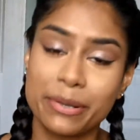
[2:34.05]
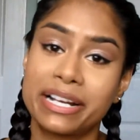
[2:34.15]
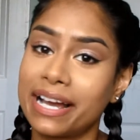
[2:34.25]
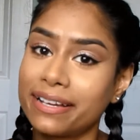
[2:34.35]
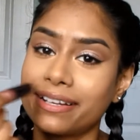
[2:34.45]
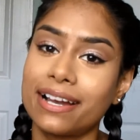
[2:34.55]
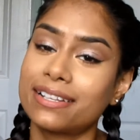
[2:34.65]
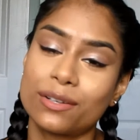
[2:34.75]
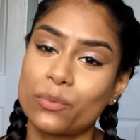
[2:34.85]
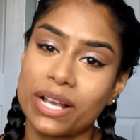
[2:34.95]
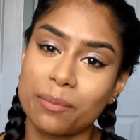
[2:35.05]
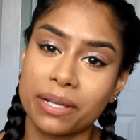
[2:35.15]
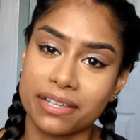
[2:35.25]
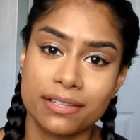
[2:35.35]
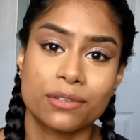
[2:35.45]
But I didn't wake up
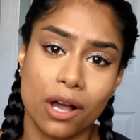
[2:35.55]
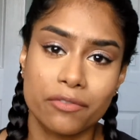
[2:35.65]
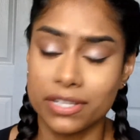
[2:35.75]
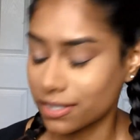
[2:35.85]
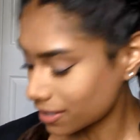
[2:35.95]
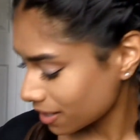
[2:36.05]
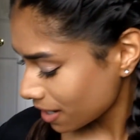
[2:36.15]
like this, obviously.